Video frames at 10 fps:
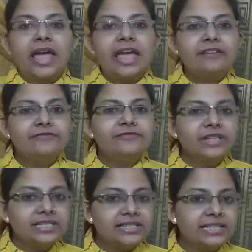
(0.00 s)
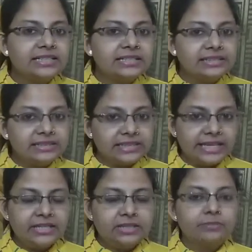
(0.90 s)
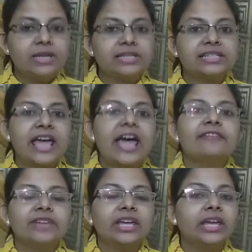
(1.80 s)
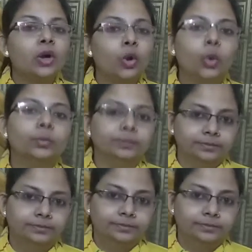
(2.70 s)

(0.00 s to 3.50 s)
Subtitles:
Every single thing must have a home.